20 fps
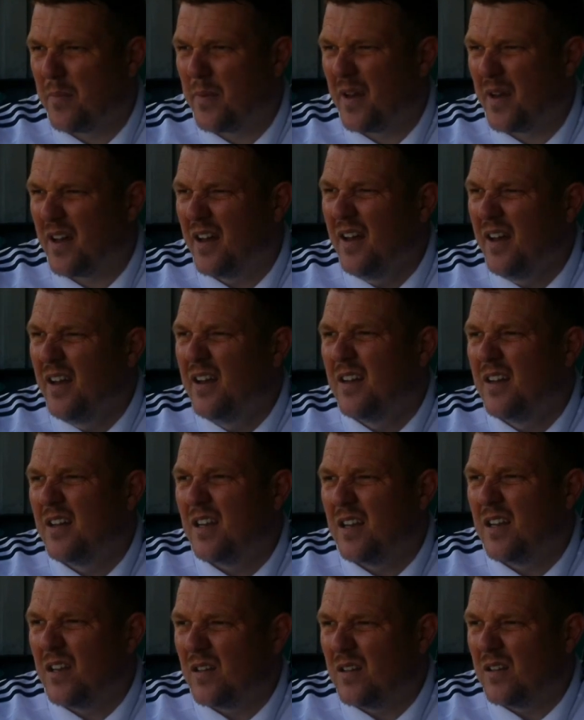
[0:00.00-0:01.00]
But
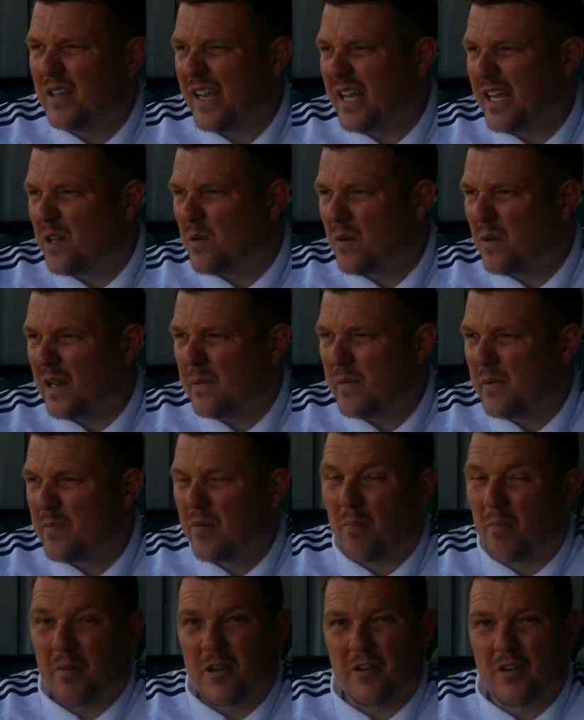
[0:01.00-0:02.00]
equally, we
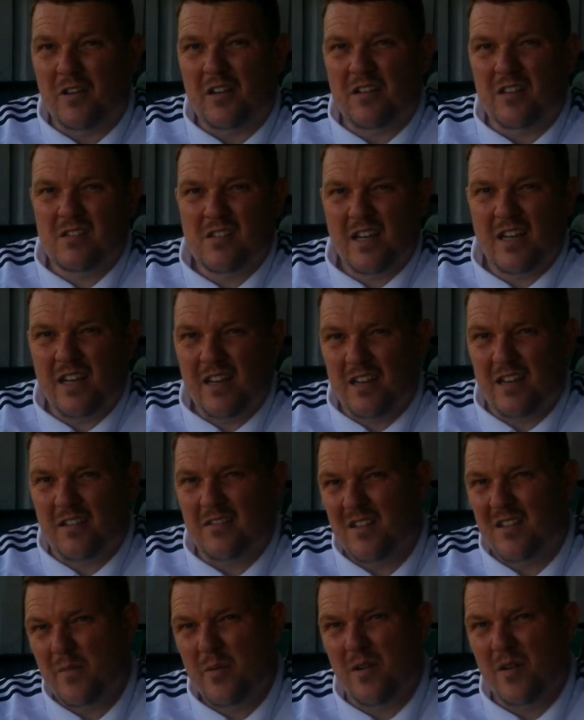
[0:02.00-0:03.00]
probably could have conceded
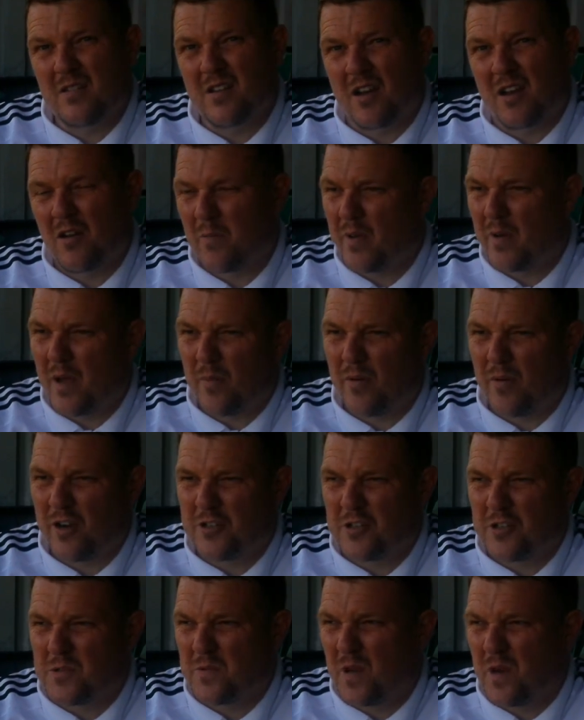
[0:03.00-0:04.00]
because they put us under a bit of
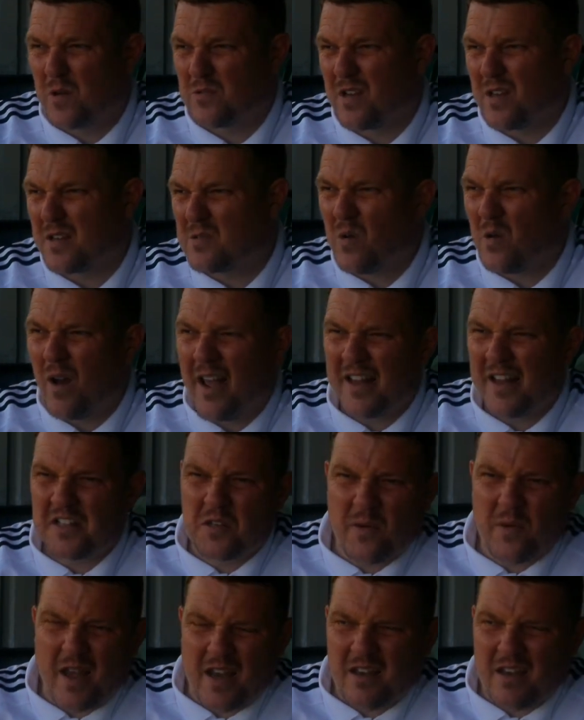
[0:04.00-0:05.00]
pressure as well. So it's quite end
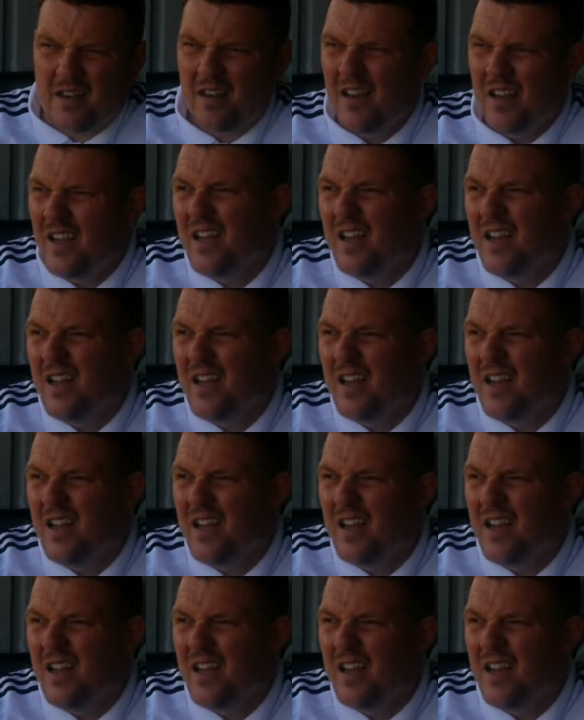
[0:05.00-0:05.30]
to end.